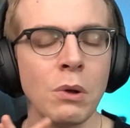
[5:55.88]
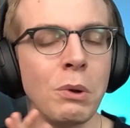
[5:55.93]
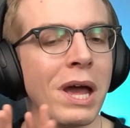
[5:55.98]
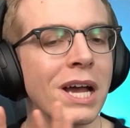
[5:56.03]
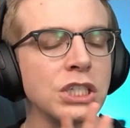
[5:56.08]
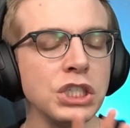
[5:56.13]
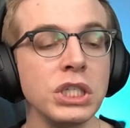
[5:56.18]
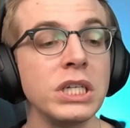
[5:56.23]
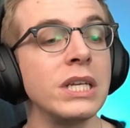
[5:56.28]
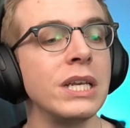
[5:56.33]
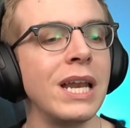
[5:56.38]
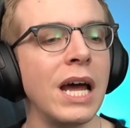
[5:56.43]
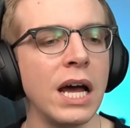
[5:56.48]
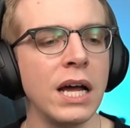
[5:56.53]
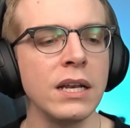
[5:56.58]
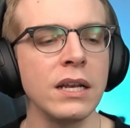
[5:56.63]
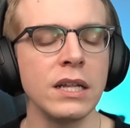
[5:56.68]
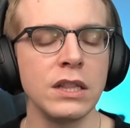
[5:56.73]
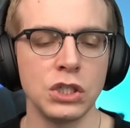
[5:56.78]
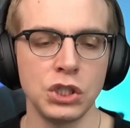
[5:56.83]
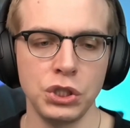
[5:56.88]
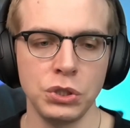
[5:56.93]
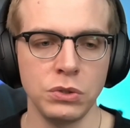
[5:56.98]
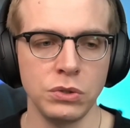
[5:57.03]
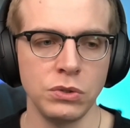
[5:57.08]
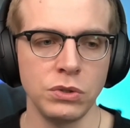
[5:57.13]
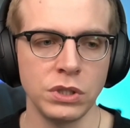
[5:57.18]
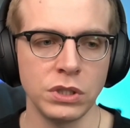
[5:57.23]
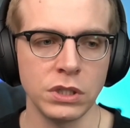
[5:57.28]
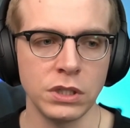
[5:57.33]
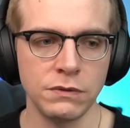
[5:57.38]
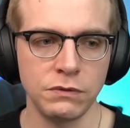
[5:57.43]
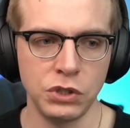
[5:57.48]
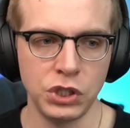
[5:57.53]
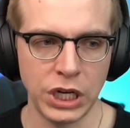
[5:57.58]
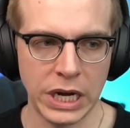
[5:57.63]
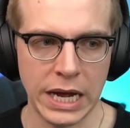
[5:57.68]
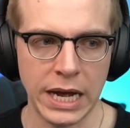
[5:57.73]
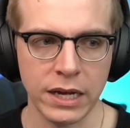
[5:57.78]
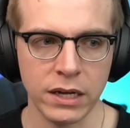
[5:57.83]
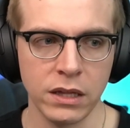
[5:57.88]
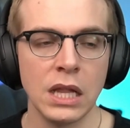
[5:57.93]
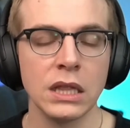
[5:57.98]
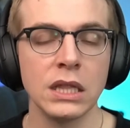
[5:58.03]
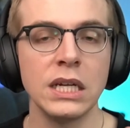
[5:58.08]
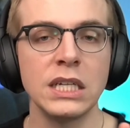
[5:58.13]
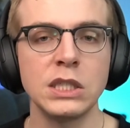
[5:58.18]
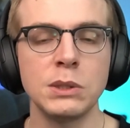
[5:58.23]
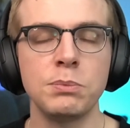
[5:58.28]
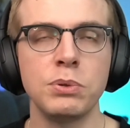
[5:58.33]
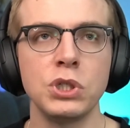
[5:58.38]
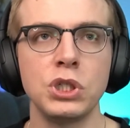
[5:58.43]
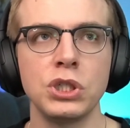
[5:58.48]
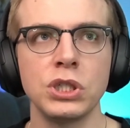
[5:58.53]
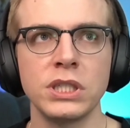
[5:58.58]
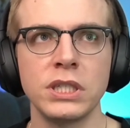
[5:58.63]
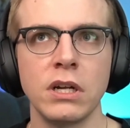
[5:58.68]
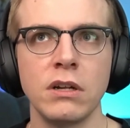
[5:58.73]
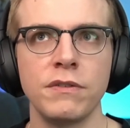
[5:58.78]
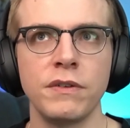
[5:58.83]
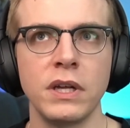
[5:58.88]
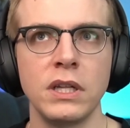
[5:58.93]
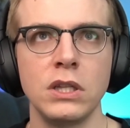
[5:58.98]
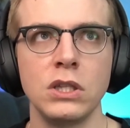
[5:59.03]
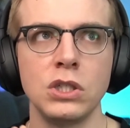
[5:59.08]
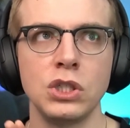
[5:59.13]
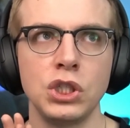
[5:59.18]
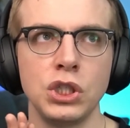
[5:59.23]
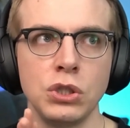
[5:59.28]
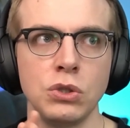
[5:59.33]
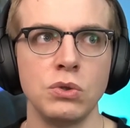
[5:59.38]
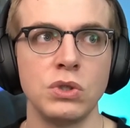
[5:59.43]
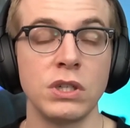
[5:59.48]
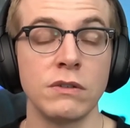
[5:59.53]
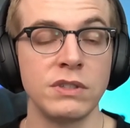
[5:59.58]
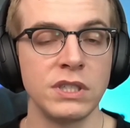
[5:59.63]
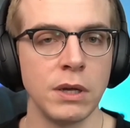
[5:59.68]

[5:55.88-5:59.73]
Actually, not in the shoes of Jack. Let's put yourself in the shoes of